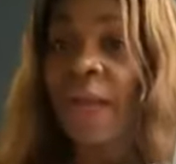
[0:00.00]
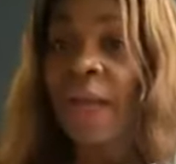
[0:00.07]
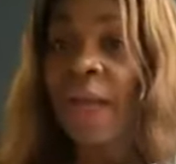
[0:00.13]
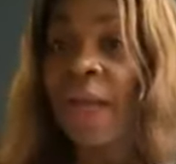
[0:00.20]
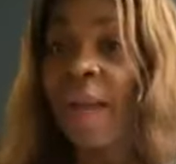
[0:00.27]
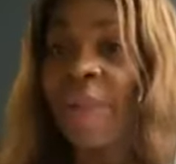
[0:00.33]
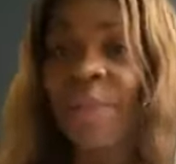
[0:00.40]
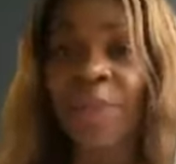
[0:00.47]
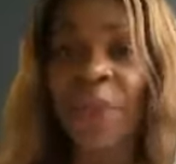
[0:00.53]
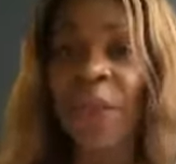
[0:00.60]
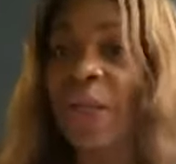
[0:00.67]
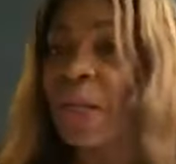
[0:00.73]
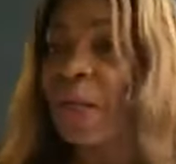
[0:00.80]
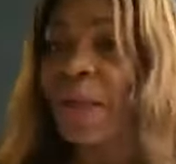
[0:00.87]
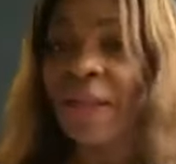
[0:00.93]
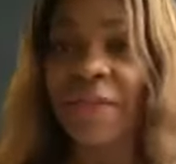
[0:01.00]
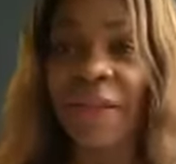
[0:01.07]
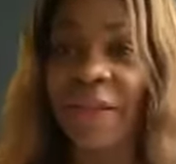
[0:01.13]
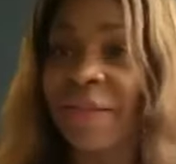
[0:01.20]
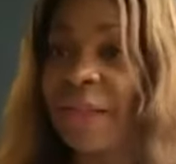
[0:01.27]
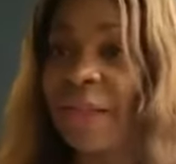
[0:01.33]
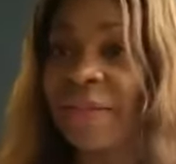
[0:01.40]
As I
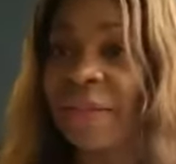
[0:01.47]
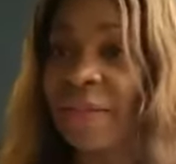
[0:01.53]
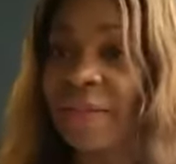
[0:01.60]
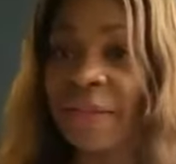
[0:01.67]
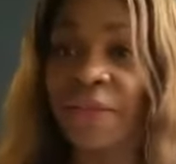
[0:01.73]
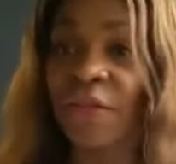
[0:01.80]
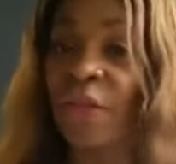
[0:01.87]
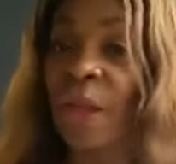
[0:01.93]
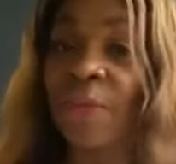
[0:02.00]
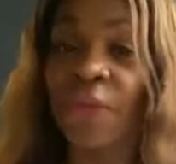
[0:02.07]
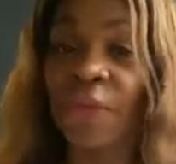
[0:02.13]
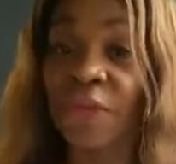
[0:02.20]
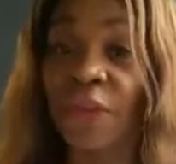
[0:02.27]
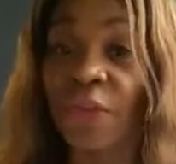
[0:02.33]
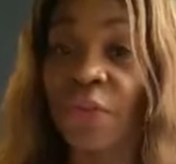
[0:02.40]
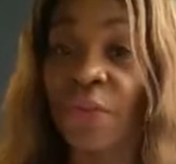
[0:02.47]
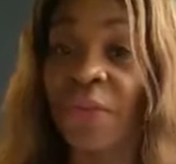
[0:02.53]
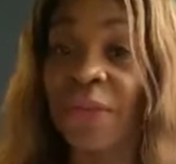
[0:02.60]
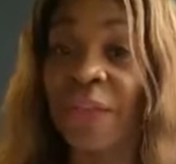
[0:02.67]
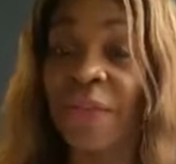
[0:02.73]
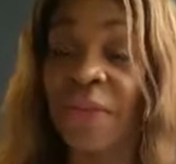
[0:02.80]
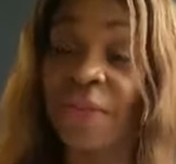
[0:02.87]
said, this is a time for social
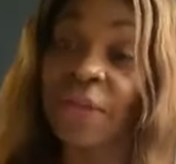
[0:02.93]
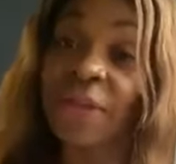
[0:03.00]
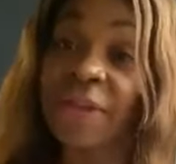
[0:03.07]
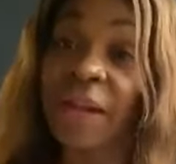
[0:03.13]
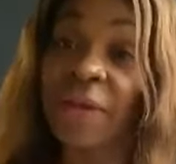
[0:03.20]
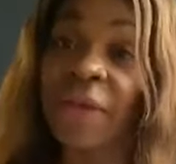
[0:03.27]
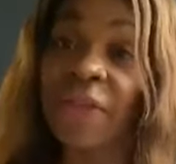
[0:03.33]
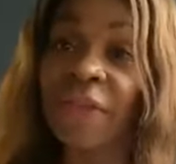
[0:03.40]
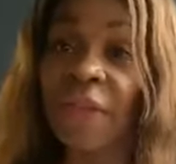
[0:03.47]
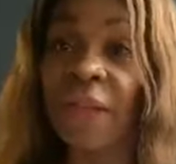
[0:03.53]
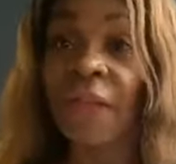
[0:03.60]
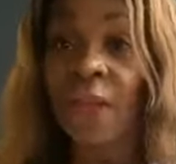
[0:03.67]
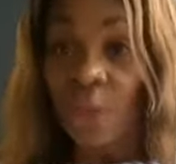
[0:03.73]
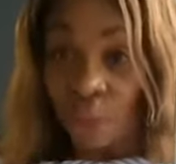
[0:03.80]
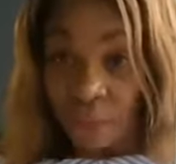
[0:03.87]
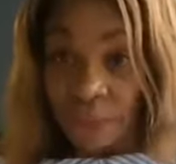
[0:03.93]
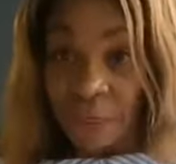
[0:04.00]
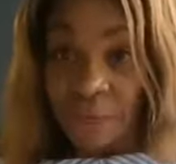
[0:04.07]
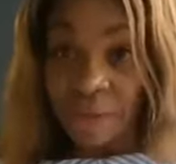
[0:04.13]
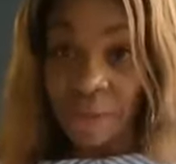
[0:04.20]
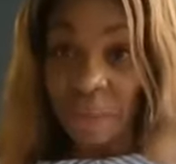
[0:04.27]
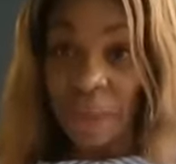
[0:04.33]
solidarity. We
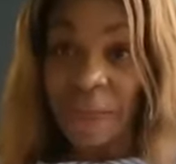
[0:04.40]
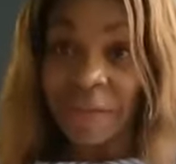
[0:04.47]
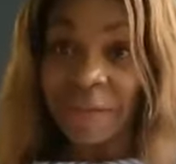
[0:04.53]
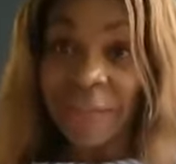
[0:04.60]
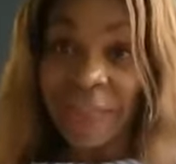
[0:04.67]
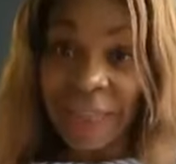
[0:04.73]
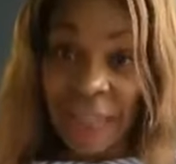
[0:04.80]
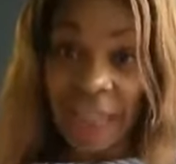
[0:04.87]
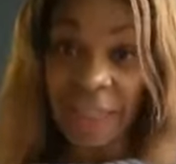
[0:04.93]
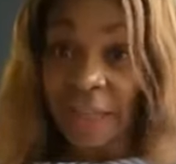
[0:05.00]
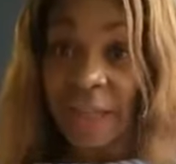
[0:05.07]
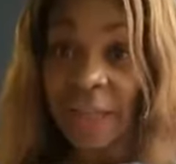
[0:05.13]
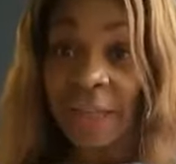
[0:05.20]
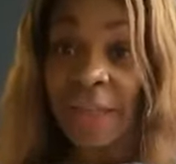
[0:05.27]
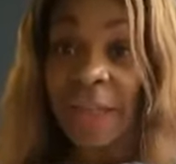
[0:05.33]
need to be together.